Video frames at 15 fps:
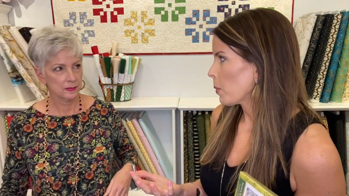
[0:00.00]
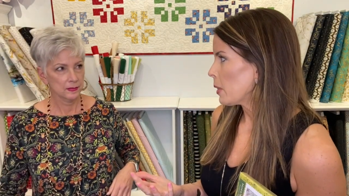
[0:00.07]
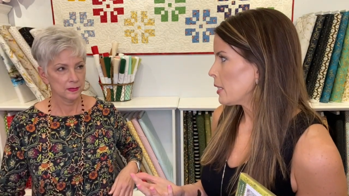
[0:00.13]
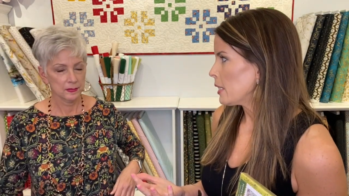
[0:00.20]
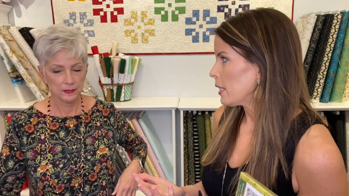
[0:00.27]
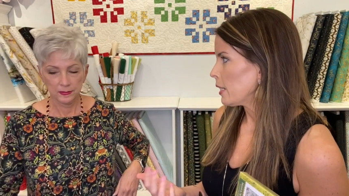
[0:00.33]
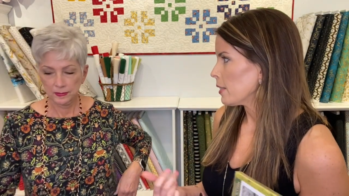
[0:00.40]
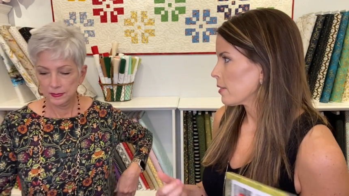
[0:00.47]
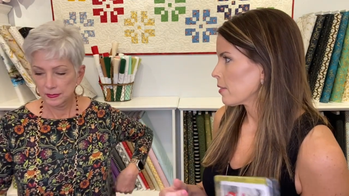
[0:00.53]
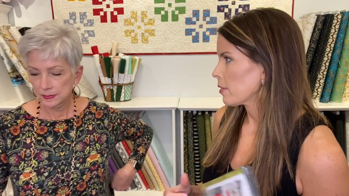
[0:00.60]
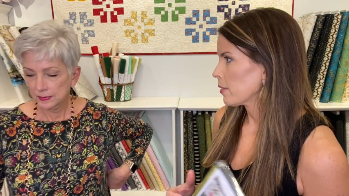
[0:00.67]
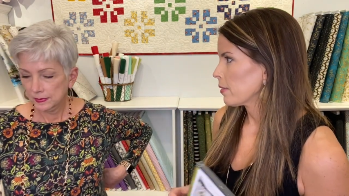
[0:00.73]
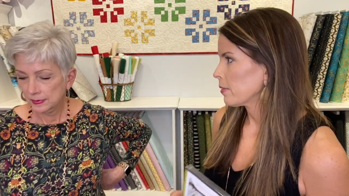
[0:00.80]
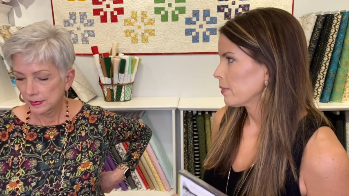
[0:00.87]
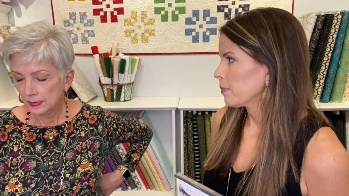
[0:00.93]
Speaker 1: with the knit?
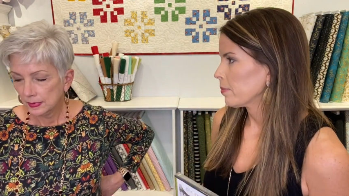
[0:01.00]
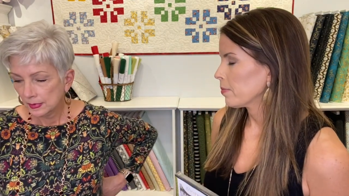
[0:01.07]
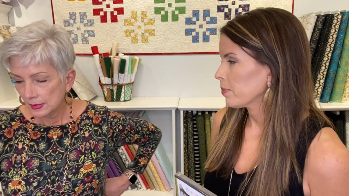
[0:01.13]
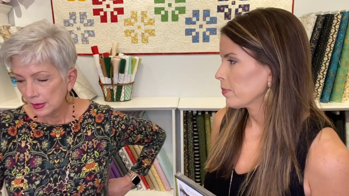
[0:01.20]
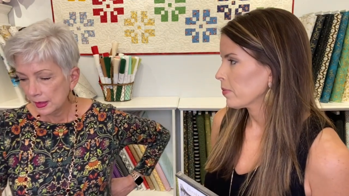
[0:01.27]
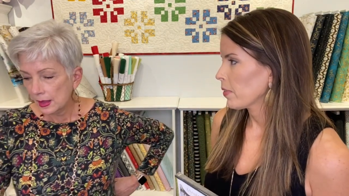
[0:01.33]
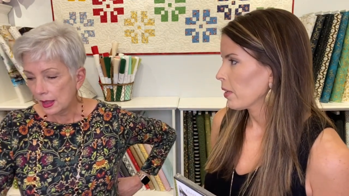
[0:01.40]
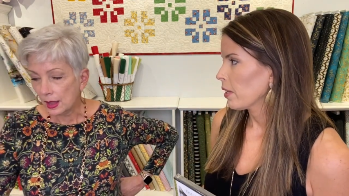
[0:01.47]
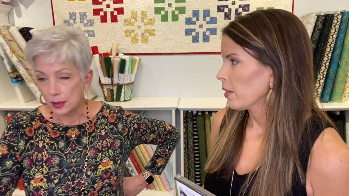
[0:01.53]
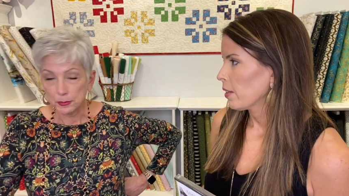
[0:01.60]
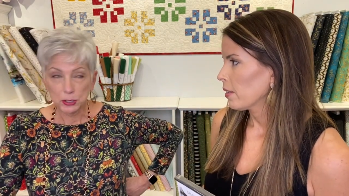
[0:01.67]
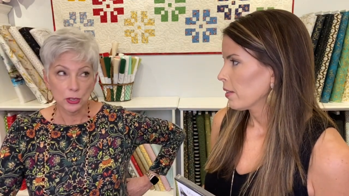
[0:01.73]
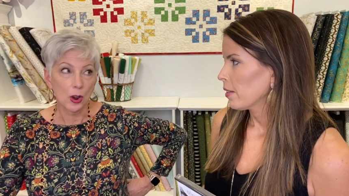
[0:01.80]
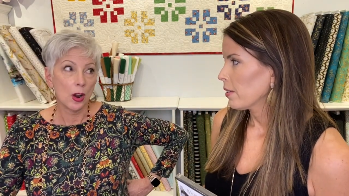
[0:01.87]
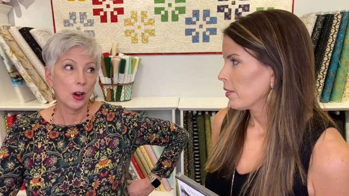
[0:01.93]
Speaker 2: um,
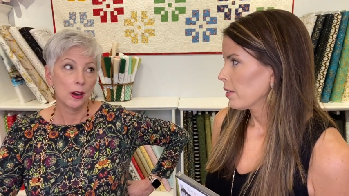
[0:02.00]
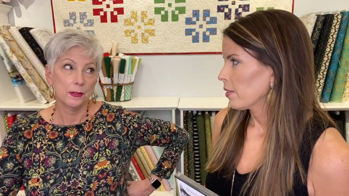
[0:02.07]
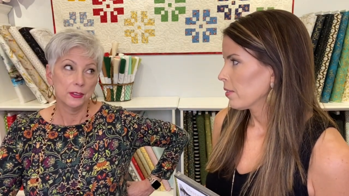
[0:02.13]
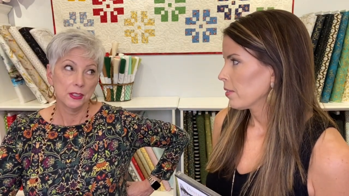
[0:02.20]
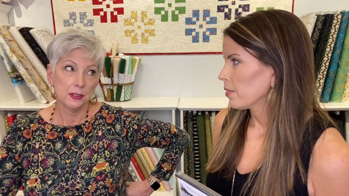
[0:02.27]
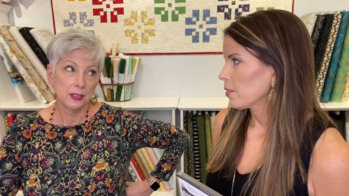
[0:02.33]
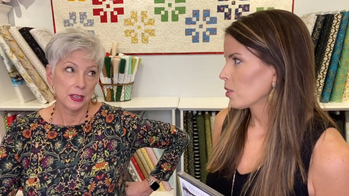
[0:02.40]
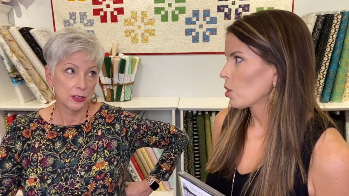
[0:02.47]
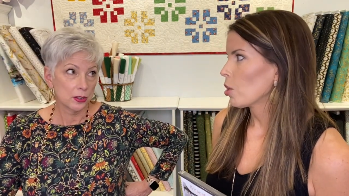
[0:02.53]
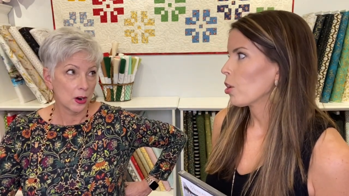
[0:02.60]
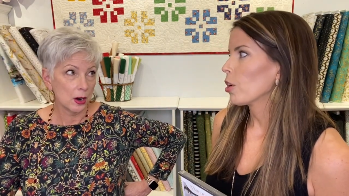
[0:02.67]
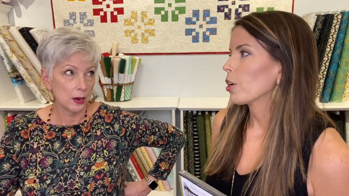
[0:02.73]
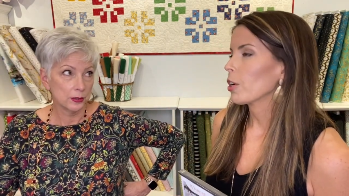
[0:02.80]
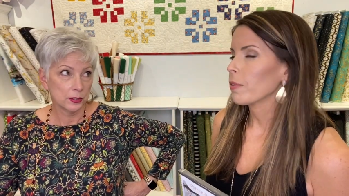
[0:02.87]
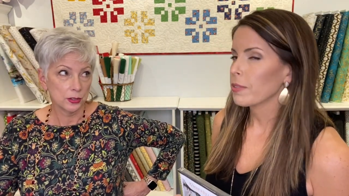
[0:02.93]
scarves, knit
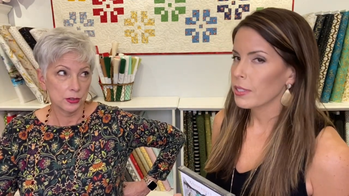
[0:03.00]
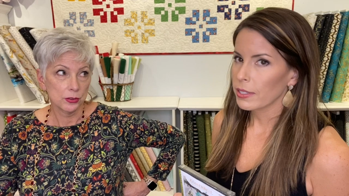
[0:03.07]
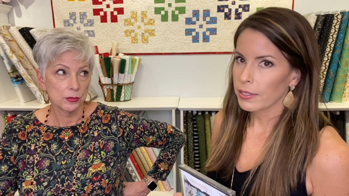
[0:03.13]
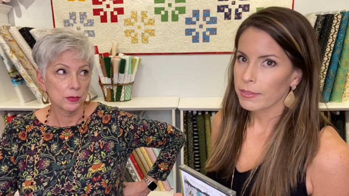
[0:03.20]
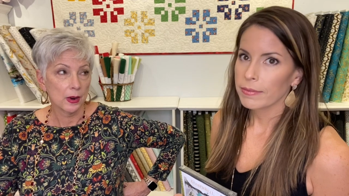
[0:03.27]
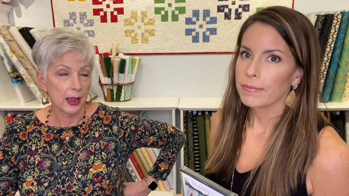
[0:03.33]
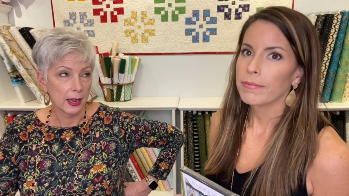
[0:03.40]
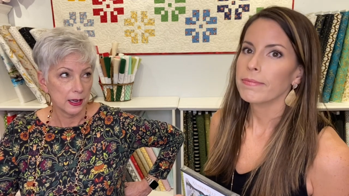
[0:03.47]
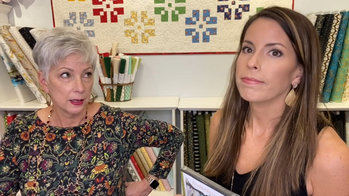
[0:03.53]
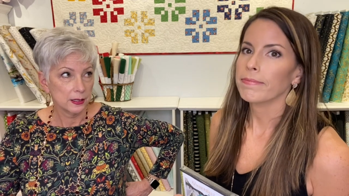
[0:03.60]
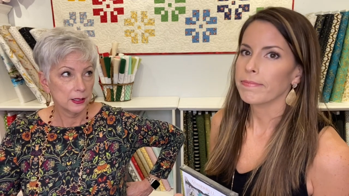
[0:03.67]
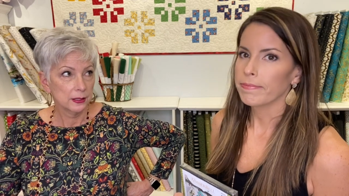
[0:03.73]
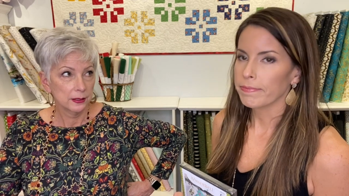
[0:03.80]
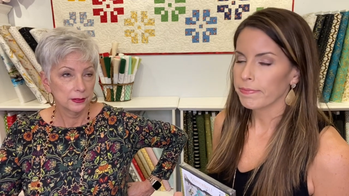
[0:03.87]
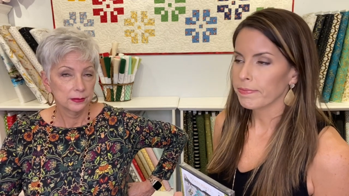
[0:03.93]
scarves. scarves are great. Mm
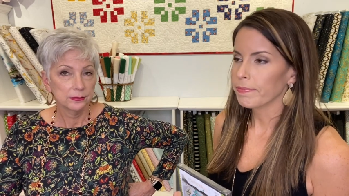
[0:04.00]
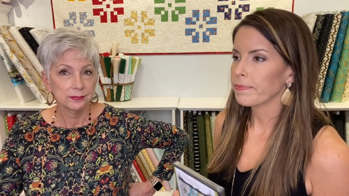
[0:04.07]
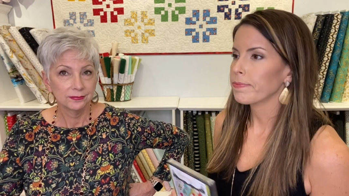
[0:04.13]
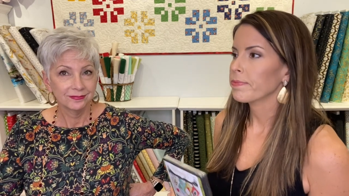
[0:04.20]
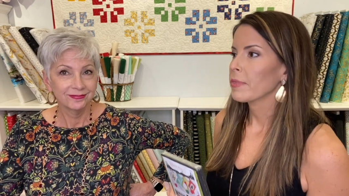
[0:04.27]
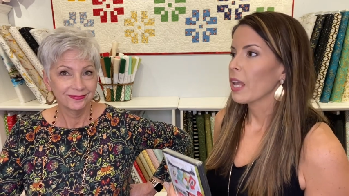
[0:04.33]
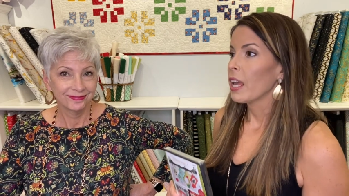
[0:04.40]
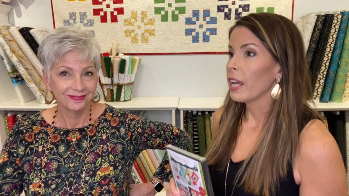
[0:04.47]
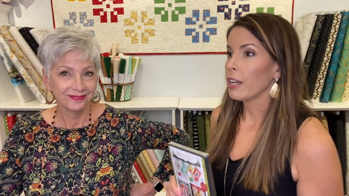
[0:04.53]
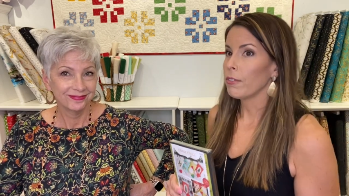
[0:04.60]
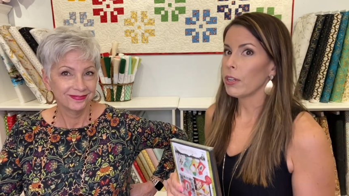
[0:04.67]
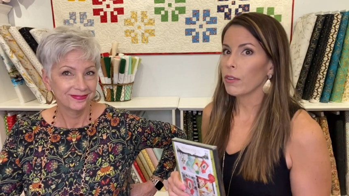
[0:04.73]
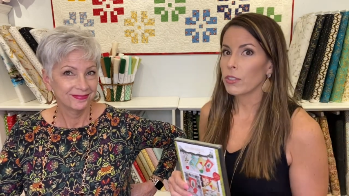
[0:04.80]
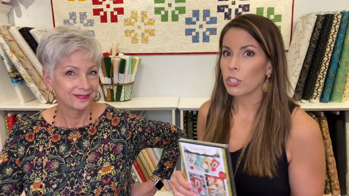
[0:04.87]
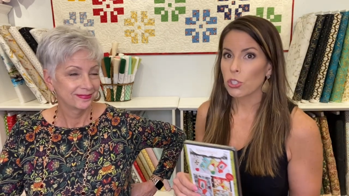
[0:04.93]
-hmm.
Speaker 1: And if you
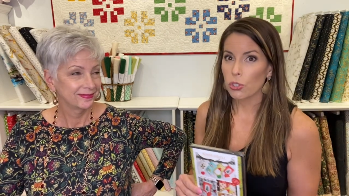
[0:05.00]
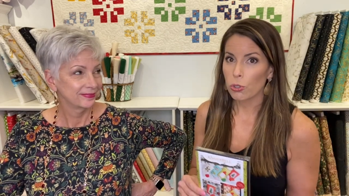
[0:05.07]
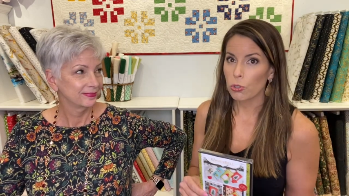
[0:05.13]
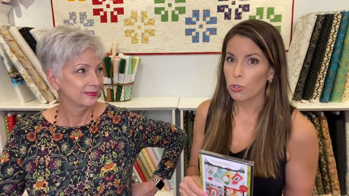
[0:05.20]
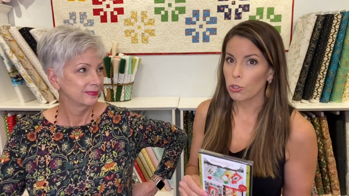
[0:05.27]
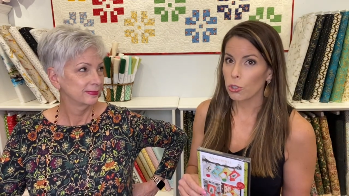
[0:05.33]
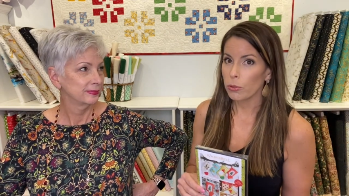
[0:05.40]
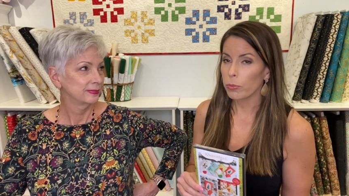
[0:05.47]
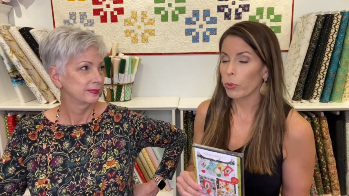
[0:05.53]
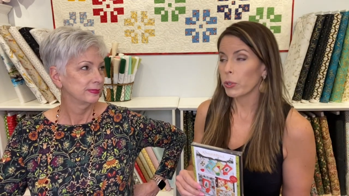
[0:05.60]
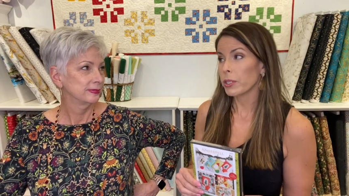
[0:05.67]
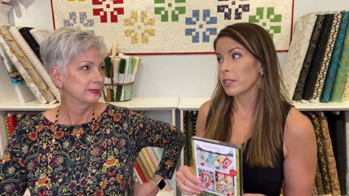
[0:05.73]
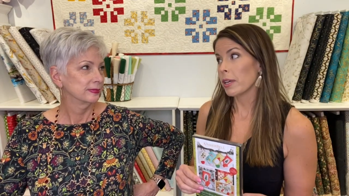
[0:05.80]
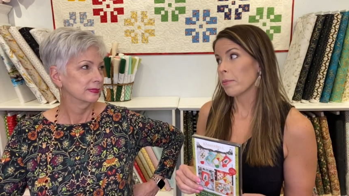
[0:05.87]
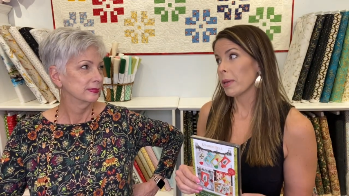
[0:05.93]
have a serger, boy, does
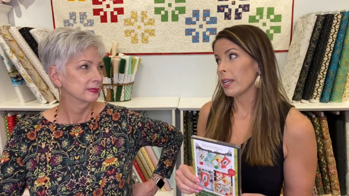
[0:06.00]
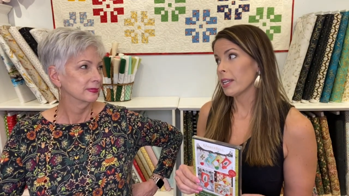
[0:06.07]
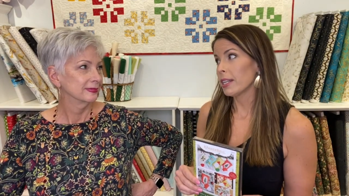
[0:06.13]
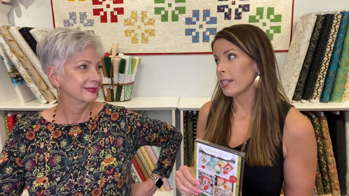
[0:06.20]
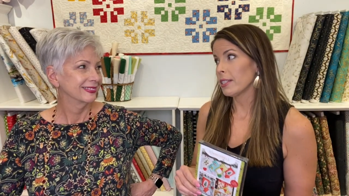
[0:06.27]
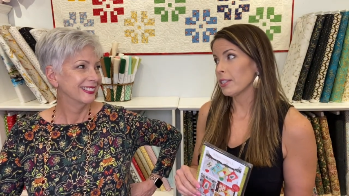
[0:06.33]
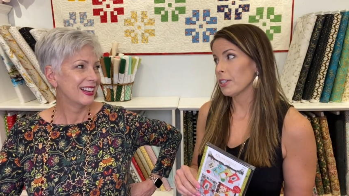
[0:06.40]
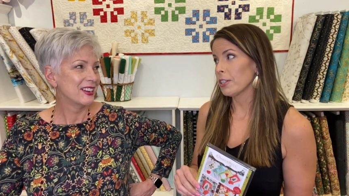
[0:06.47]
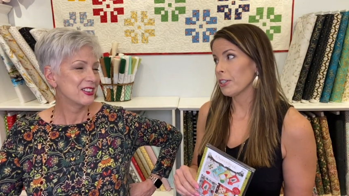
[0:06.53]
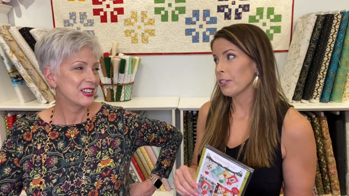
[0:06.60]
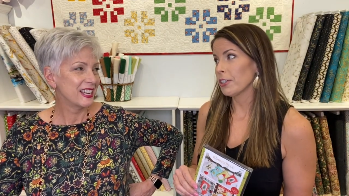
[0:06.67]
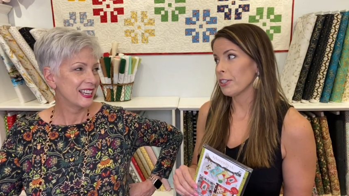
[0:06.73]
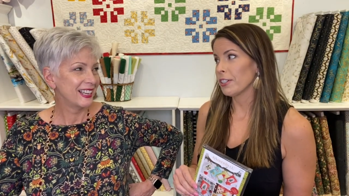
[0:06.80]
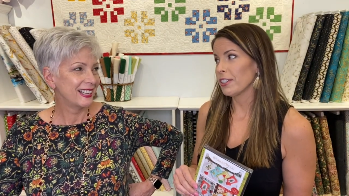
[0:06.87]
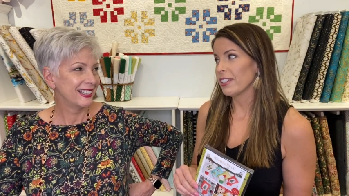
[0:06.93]
that make it easier. Oh,
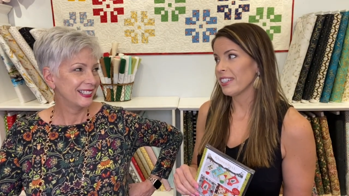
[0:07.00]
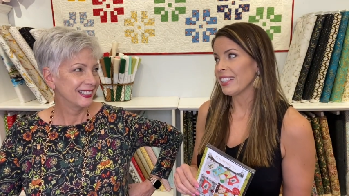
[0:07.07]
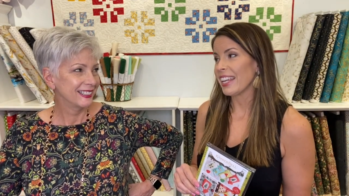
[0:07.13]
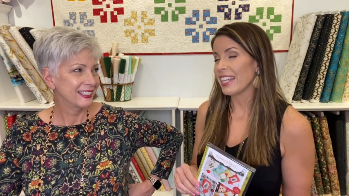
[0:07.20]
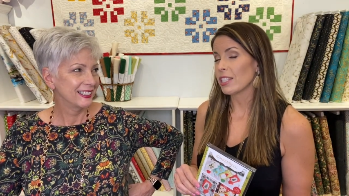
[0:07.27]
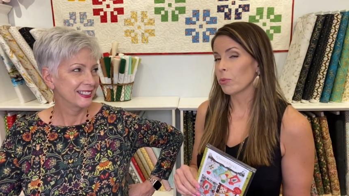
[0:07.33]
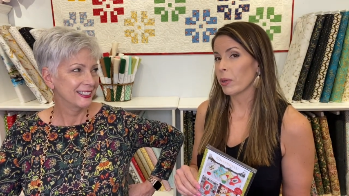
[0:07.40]
yeah. Yes,